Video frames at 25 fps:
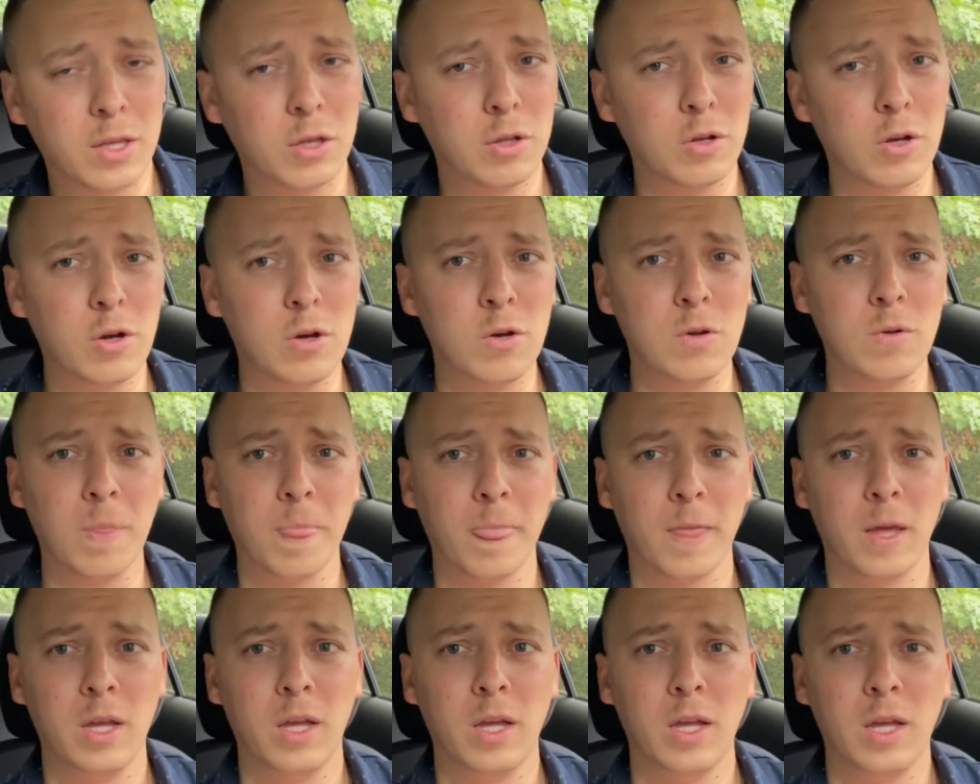You know,
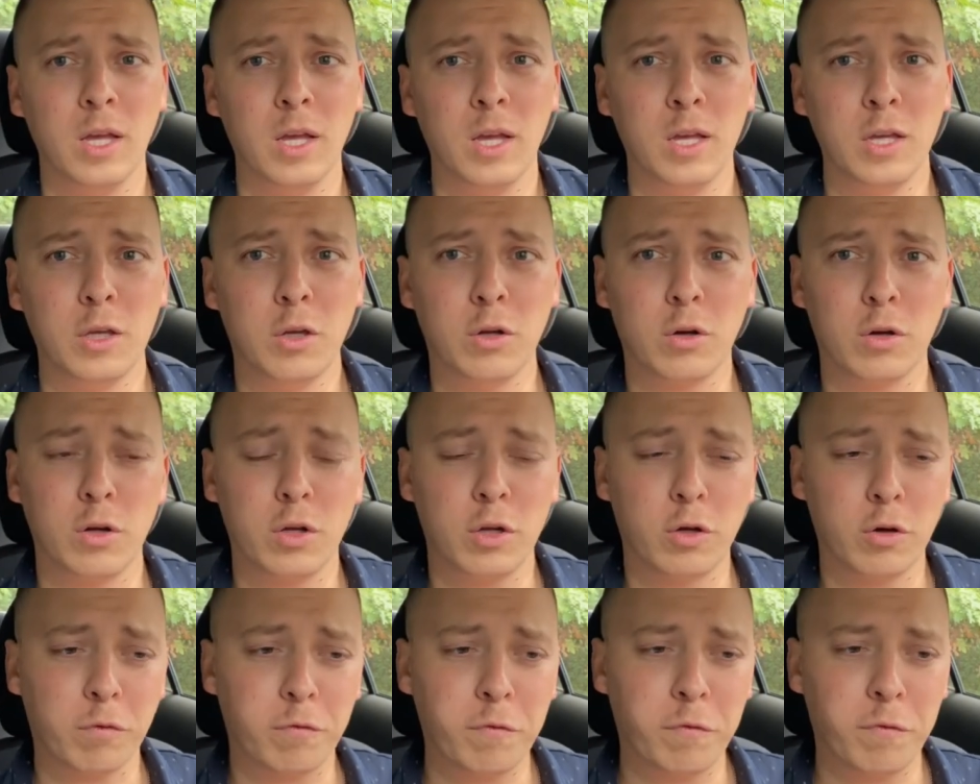your
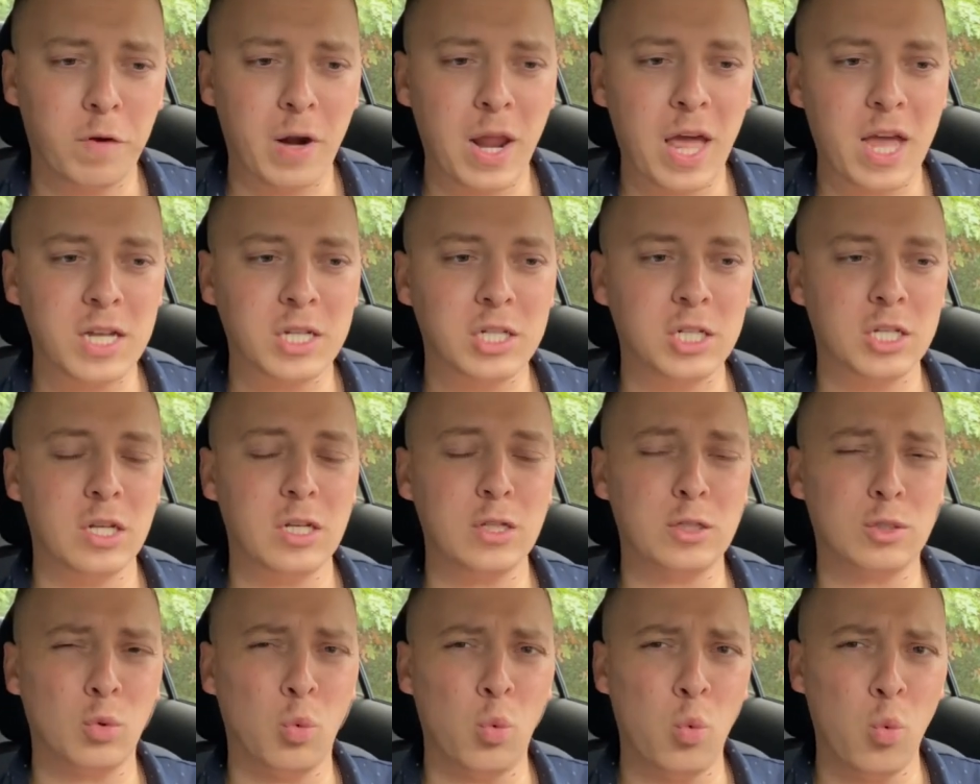your flesh
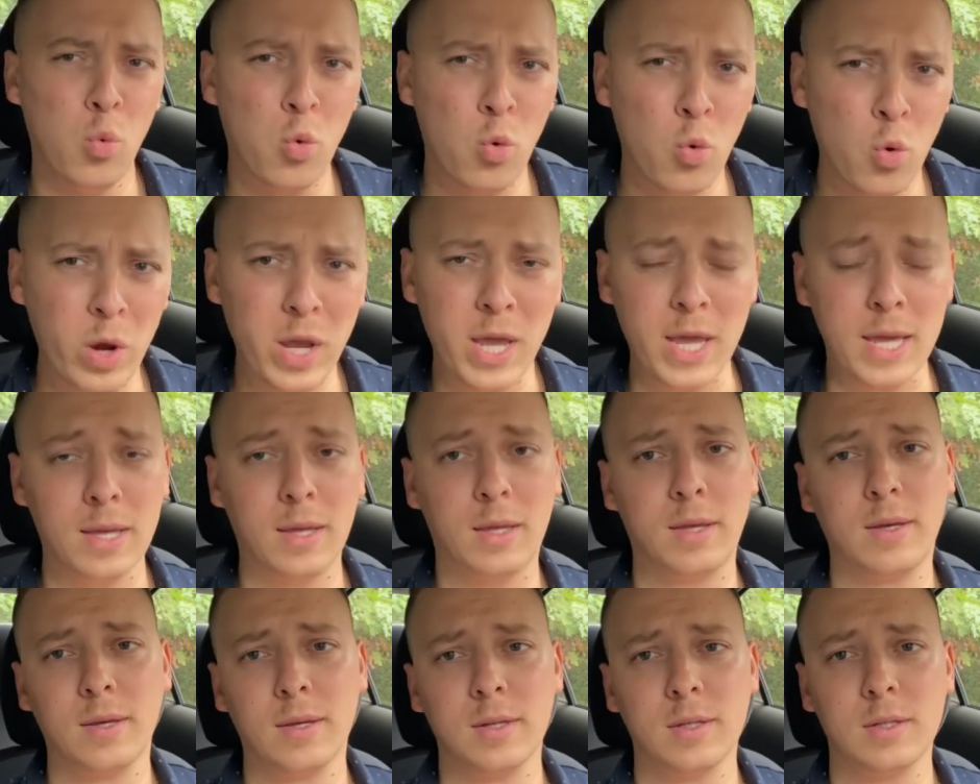is
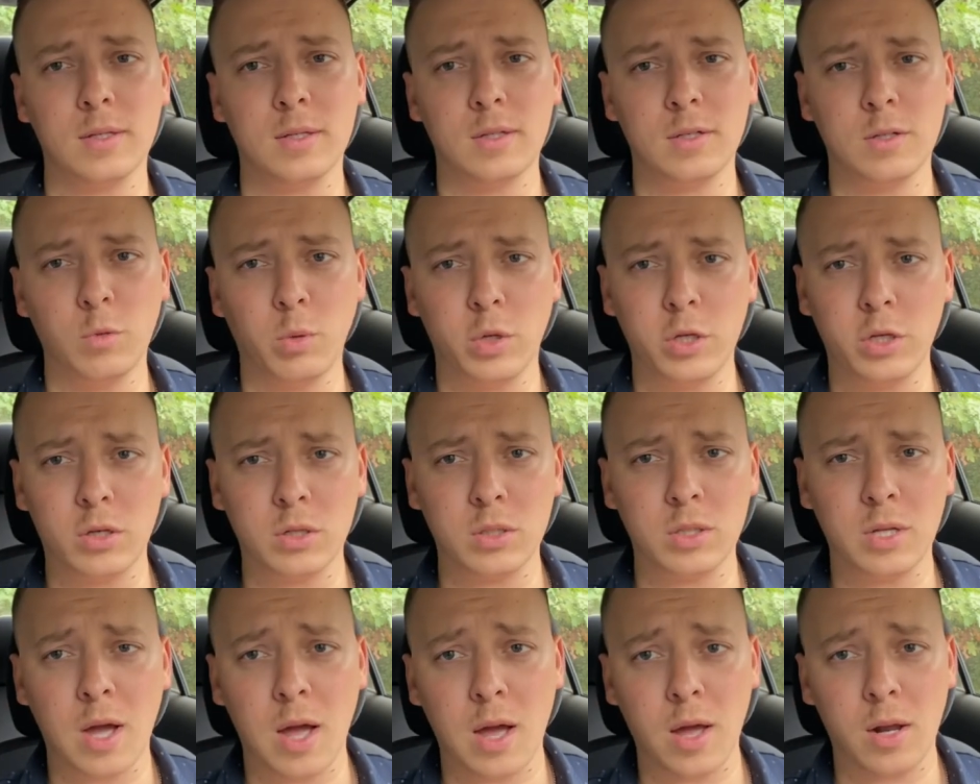weak when you're
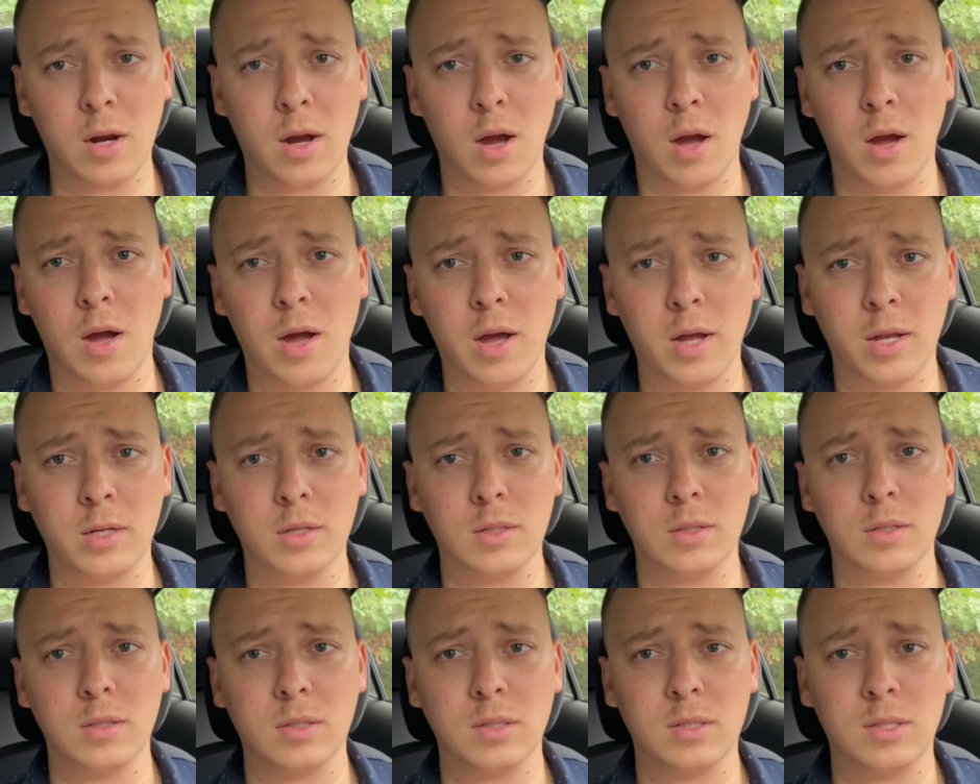not
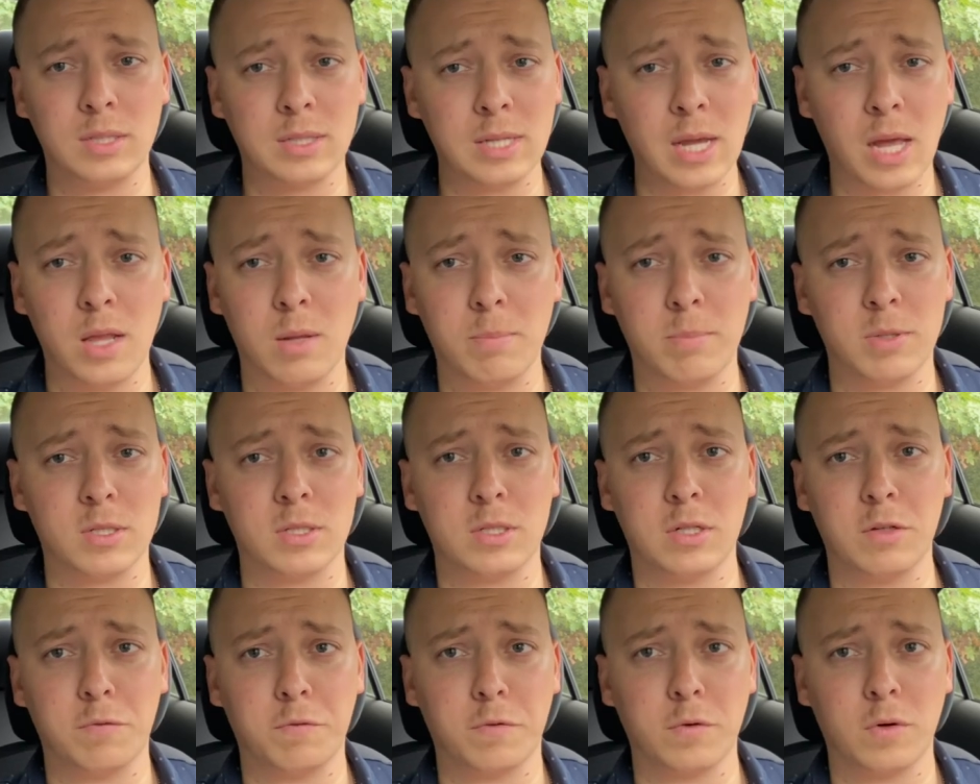on
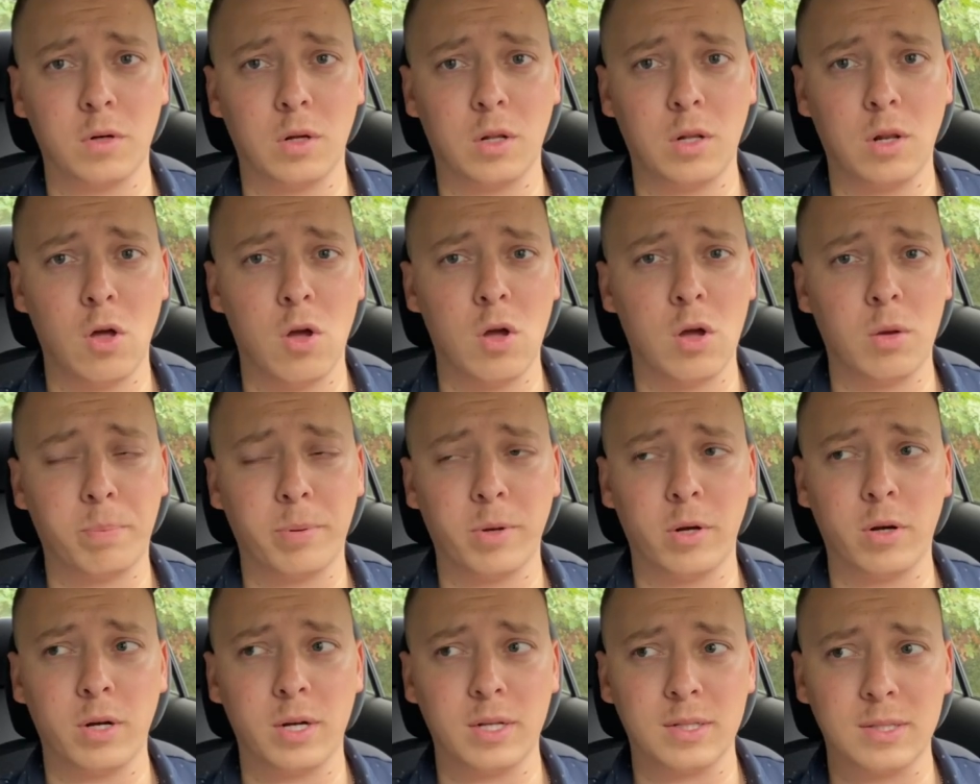celibacy for a long
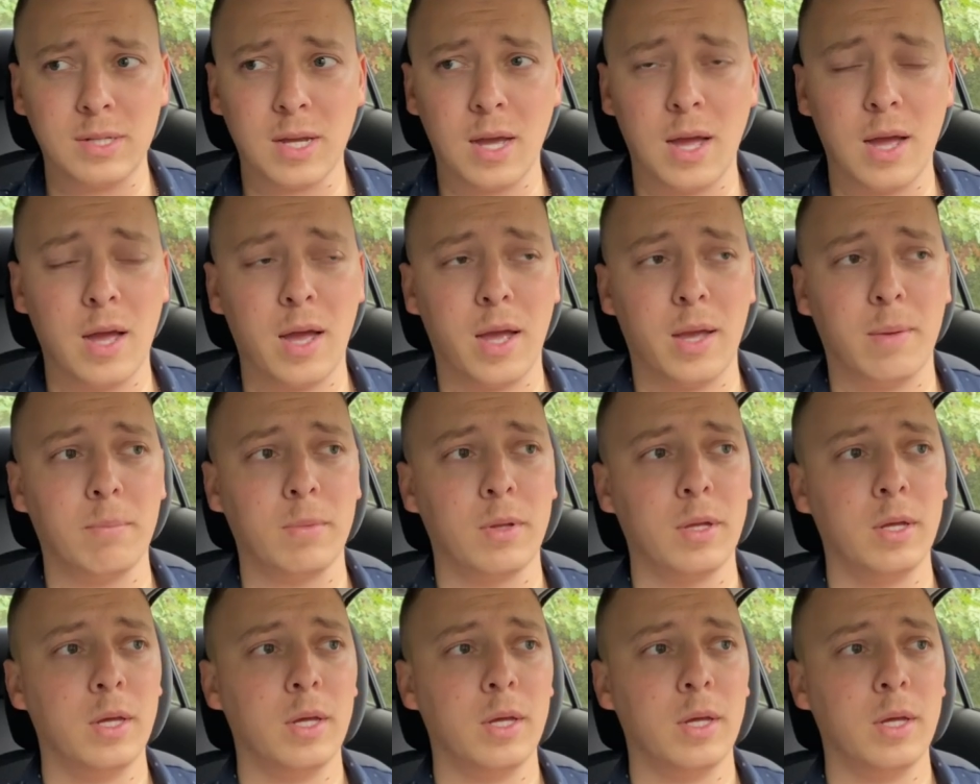period of time,